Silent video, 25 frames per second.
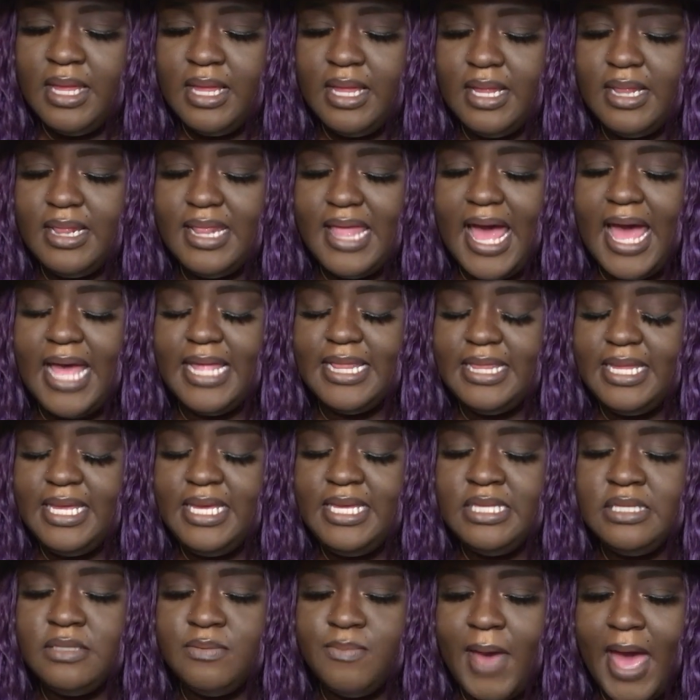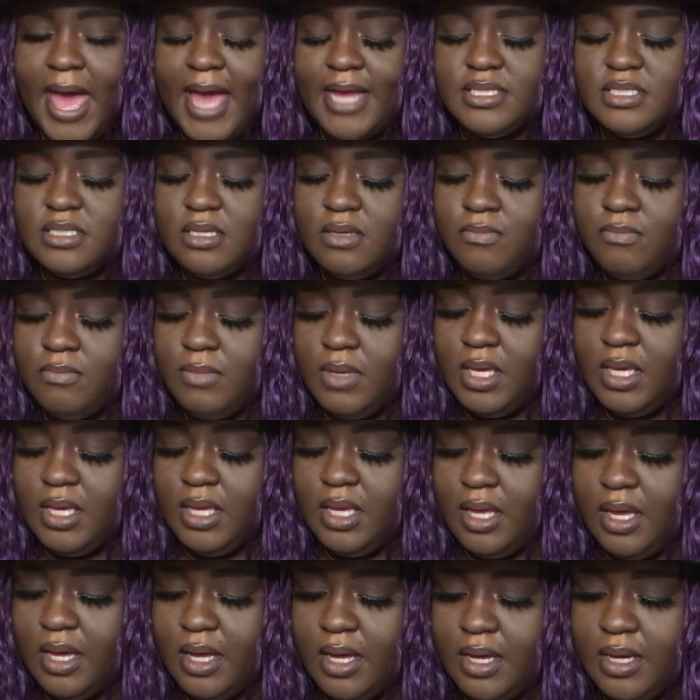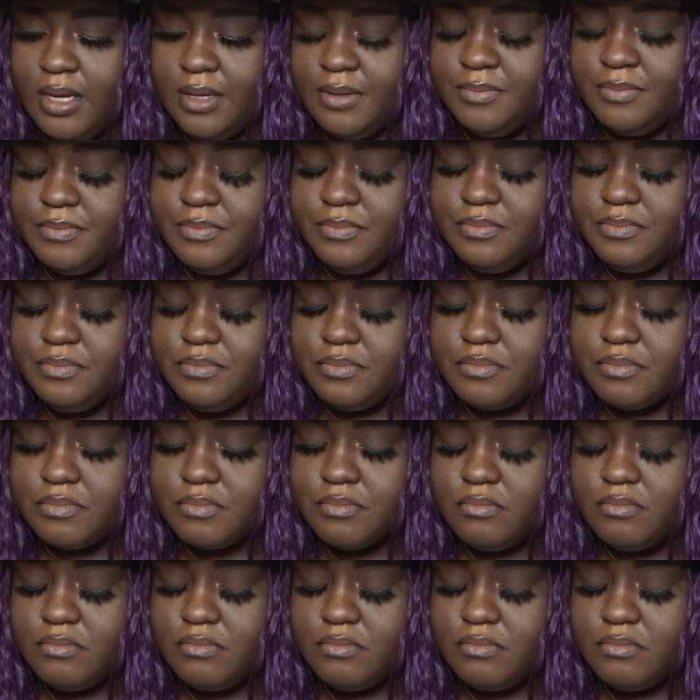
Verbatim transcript: that leads back to me um,